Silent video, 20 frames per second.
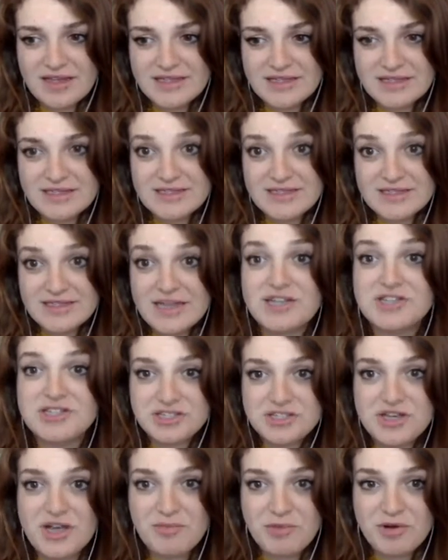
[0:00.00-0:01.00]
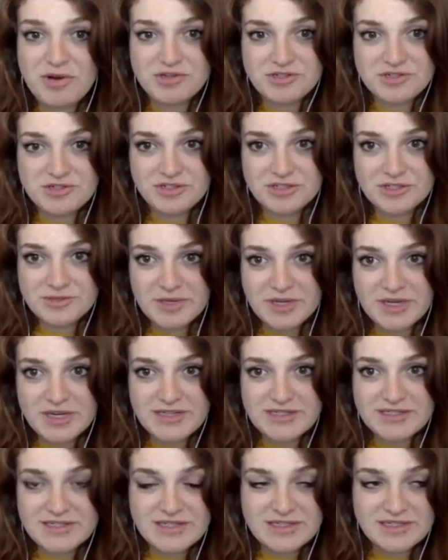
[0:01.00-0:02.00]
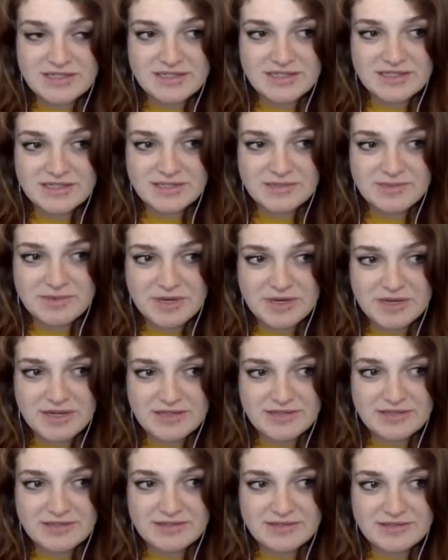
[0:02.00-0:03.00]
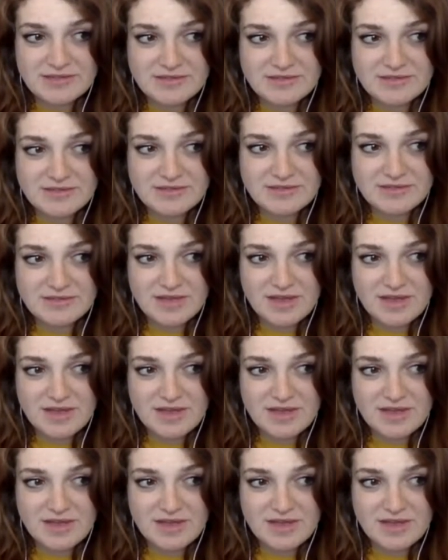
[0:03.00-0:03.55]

it's such a personal experience, and it's experience.